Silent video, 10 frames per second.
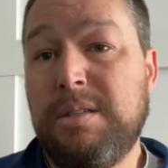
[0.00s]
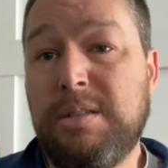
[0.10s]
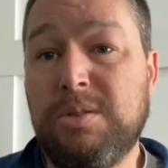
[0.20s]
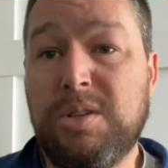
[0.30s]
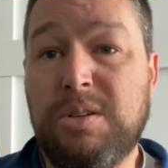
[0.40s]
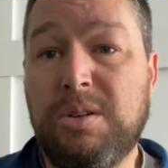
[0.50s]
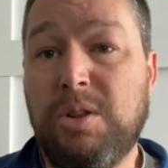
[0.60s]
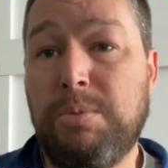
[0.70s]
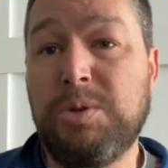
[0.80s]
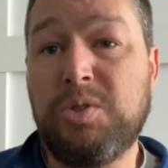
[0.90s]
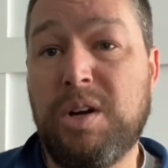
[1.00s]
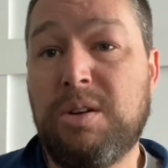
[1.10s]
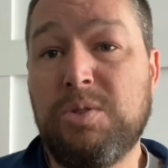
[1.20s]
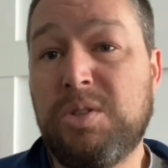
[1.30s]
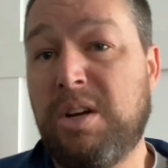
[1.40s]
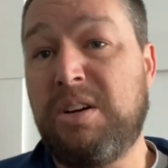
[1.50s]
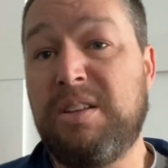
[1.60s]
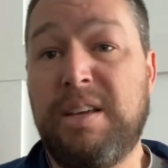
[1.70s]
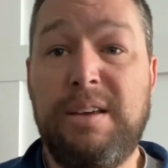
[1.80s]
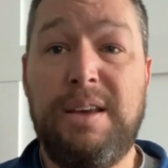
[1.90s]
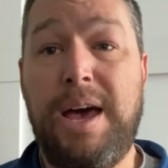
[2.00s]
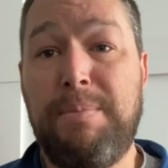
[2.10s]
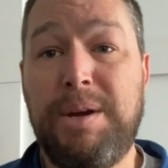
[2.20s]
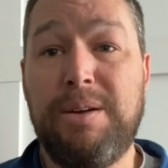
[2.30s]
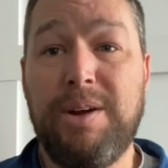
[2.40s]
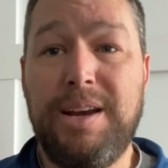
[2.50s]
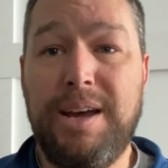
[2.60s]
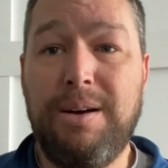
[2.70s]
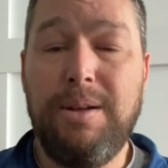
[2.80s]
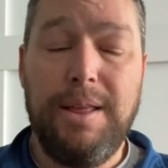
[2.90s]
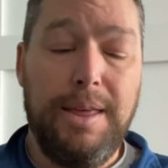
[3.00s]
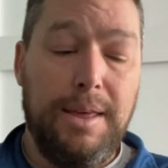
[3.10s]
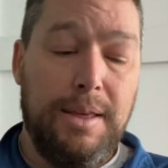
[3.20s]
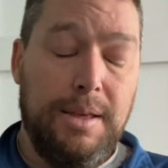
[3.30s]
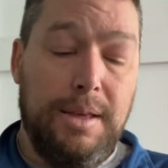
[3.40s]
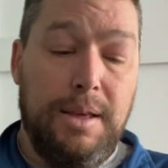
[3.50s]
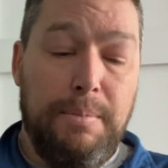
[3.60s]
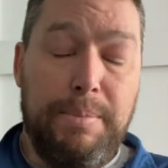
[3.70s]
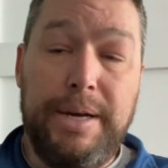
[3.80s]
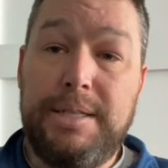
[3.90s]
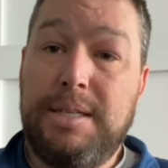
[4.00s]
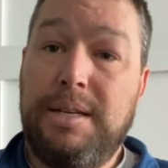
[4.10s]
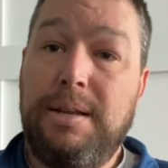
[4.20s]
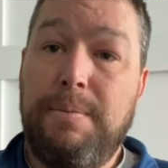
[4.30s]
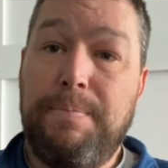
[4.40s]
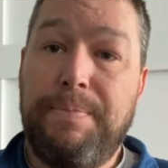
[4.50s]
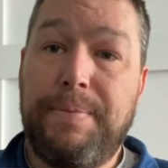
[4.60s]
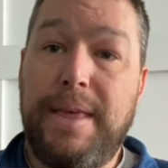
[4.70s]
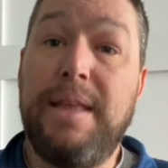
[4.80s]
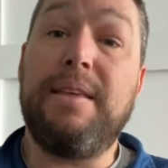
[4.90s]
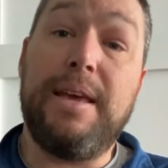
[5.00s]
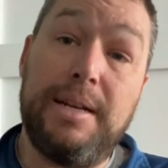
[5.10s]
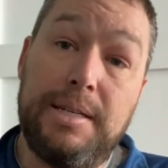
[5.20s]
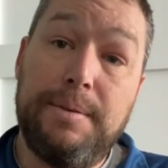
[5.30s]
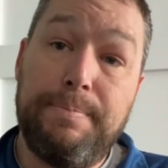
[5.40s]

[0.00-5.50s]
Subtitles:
certain global struggles currently happening right now. But in the end,